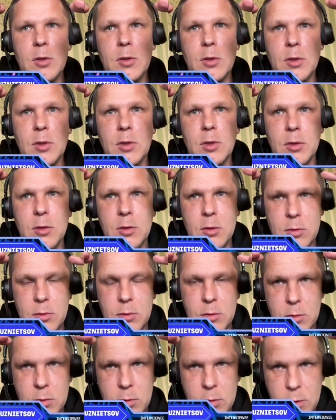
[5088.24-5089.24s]
a
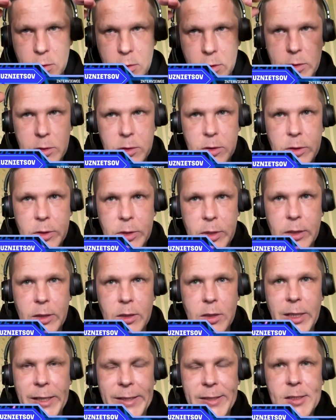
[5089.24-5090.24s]

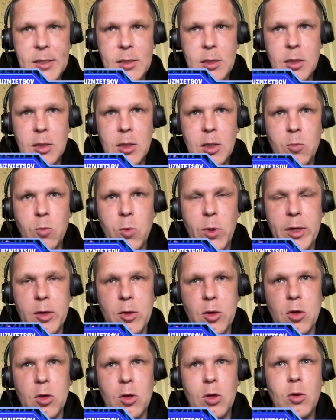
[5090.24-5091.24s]
list where
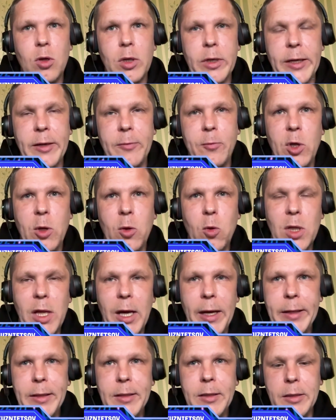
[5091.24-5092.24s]
every
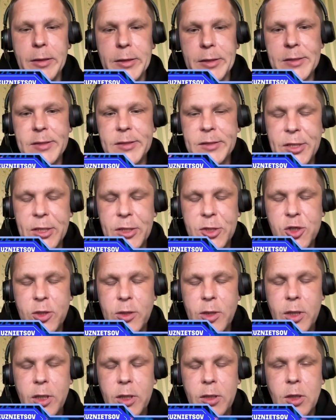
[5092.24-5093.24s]
line is
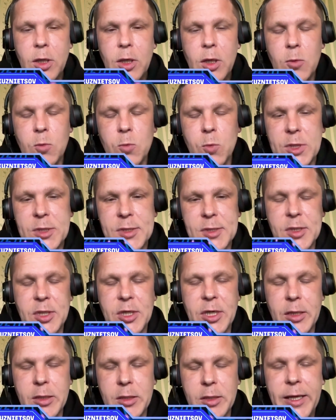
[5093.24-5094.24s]
dictionary with
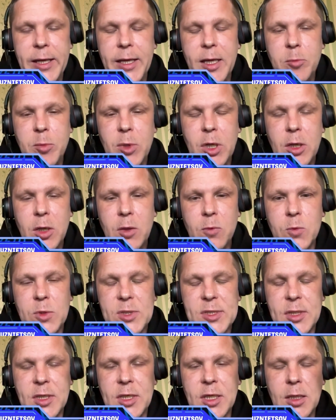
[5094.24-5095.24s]
key name,
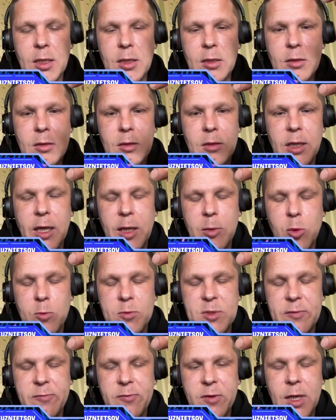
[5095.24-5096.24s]
with key name
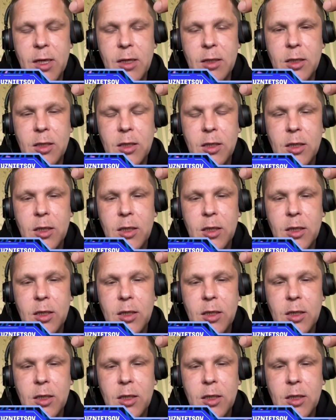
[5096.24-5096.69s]
of the flag,